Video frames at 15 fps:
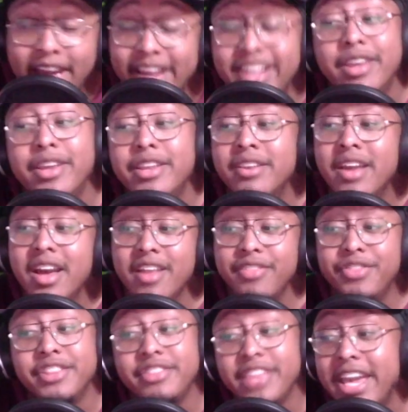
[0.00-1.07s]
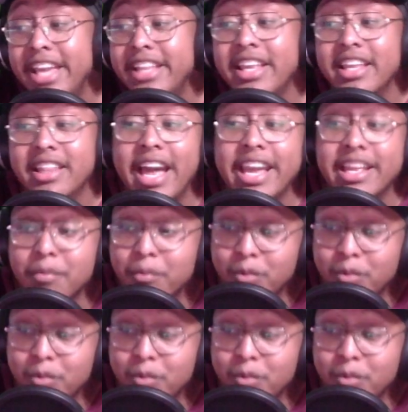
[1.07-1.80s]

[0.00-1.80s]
And then the thing that like